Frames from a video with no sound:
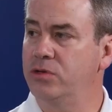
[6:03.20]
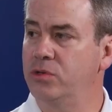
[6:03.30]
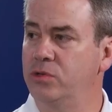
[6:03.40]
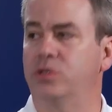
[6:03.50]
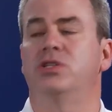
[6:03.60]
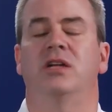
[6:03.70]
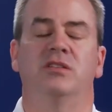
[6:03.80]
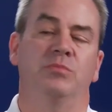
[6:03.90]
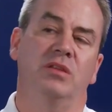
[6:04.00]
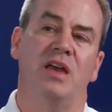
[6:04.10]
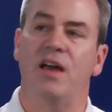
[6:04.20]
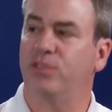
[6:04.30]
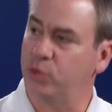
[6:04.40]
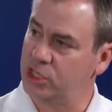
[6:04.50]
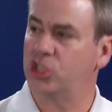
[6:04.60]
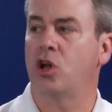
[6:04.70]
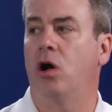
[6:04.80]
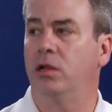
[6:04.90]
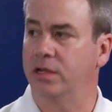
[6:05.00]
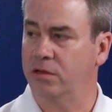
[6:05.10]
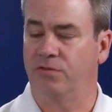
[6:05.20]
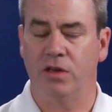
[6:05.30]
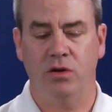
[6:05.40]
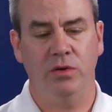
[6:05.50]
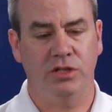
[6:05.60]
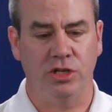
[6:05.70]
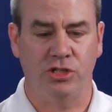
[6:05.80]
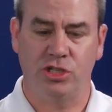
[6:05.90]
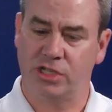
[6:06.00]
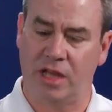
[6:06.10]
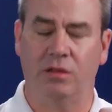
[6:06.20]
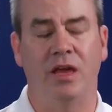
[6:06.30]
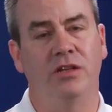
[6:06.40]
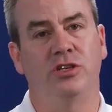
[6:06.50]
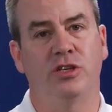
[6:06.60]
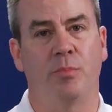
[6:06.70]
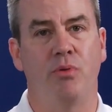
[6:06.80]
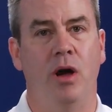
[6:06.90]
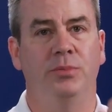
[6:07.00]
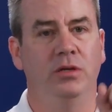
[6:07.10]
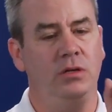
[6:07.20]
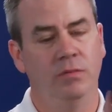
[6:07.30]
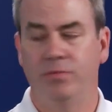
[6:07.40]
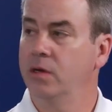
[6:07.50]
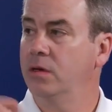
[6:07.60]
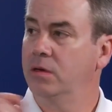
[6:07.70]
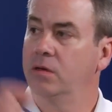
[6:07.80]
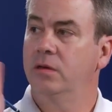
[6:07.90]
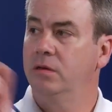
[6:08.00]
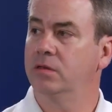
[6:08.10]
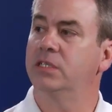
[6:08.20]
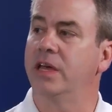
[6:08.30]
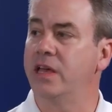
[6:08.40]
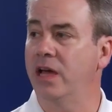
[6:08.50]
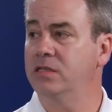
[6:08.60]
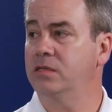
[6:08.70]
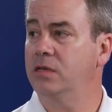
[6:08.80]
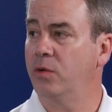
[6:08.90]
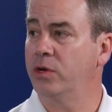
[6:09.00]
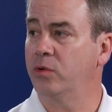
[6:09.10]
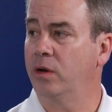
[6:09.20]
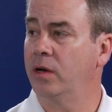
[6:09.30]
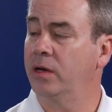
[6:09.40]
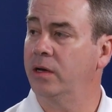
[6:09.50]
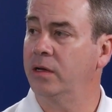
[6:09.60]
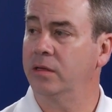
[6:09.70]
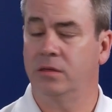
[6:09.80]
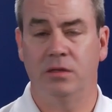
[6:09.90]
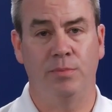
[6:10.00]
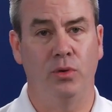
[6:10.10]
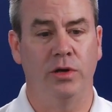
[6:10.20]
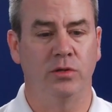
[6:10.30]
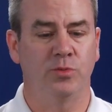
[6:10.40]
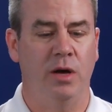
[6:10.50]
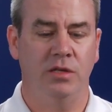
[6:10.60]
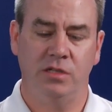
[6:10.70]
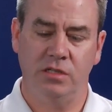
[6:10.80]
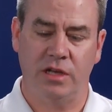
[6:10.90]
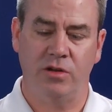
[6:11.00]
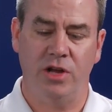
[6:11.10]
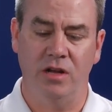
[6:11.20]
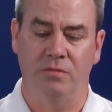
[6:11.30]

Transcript: So it's not something they have to install and configure. They just get prompted. Say yes, I want to deploy those policies, and you're done.